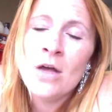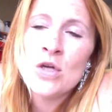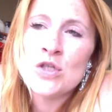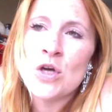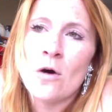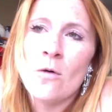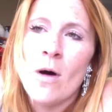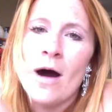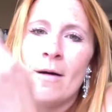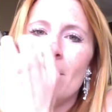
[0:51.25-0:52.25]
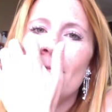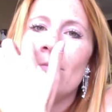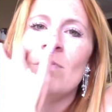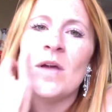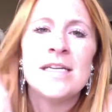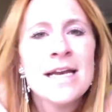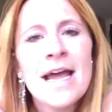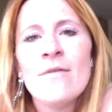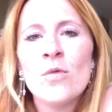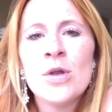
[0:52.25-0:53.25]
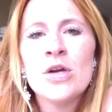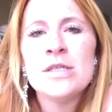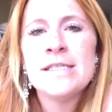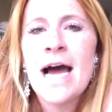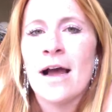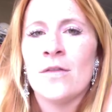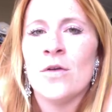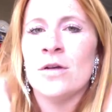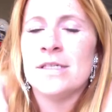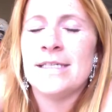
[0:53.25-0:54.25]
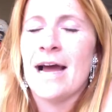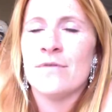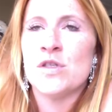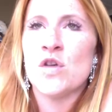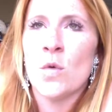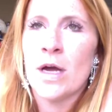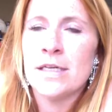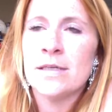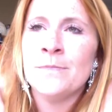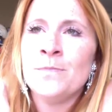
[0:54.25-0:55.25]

so they tend to have a really good stock, and the staff is so nice.